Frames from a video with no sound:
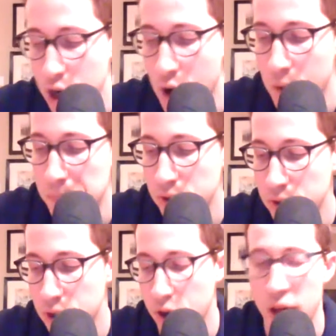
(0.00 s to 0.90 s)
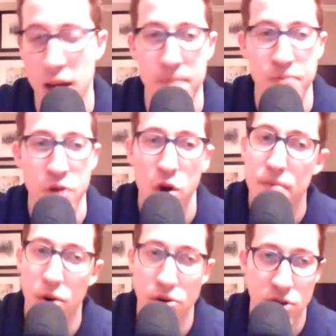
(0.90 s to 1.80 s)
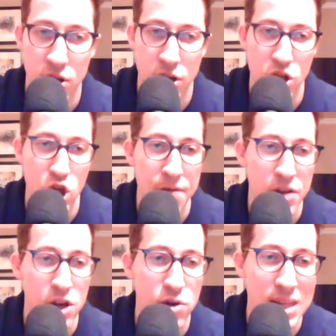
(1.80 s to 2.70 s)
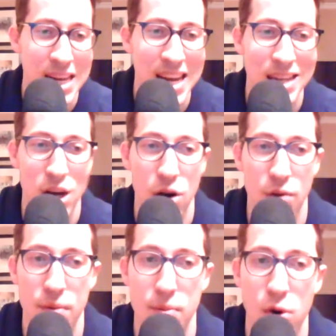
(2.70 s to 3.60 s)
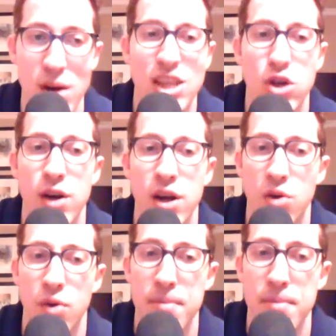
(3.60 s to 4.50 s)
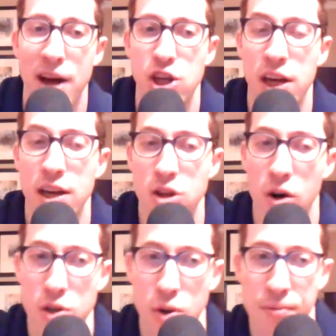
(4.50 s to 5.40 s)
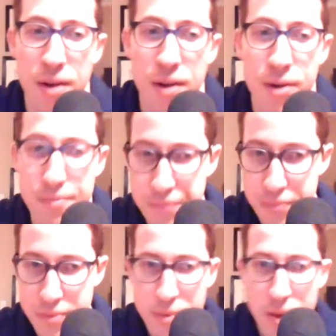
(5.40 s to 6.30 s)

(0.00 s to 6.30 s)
Matt Schnell. We both took him. Both took Jeff Hughes to get it done over Maurice Green in the rematch. He is also a favorite.